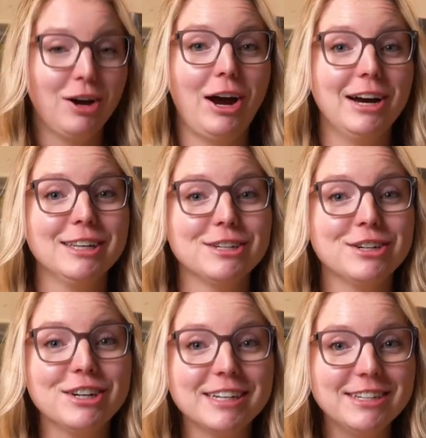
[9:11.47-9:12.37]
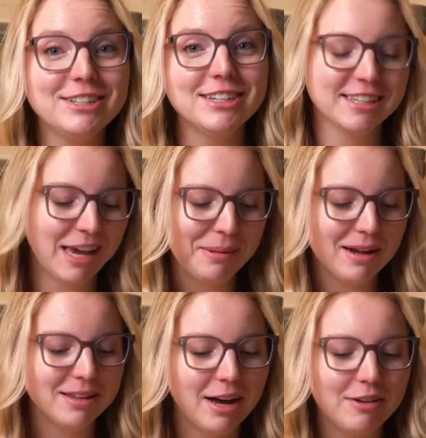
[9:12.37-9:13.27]
All right, the turkey just came out
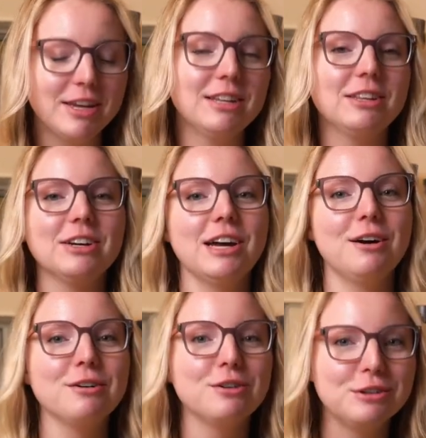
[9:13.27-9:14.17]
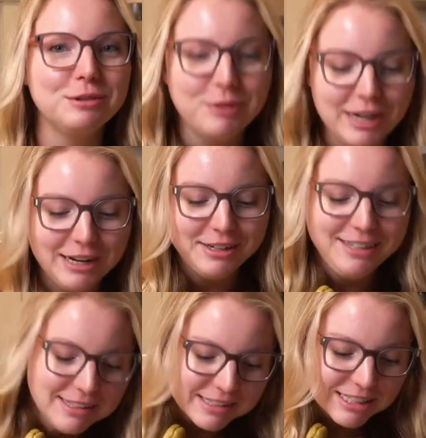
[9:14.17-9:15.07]
of the oven. Look how golden brown
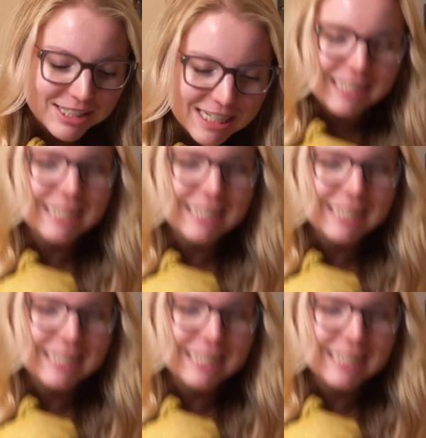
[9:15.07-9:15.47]
and delicious